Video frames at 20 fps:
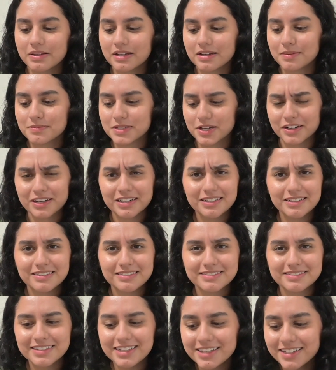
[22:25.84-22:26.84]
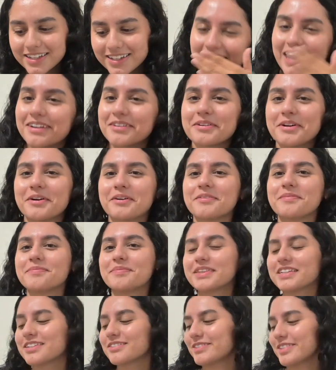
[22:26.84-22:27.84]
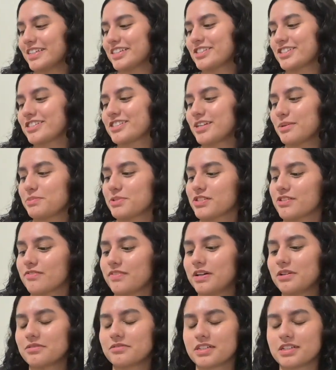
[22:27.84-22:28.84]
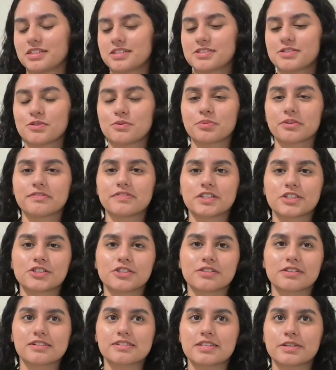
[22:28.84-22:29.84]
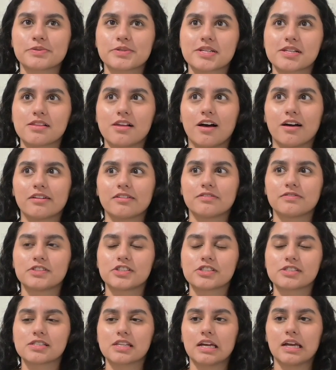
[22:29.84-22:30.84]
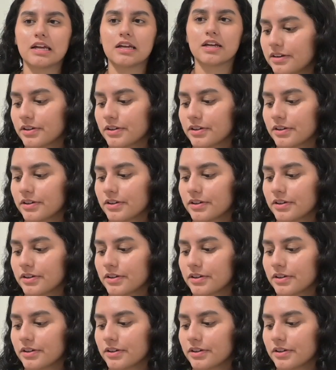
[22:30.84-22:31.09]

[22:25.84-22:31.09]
I'm sorry? I don't know, but their relationship just felt really superficial because it was a lot of just like,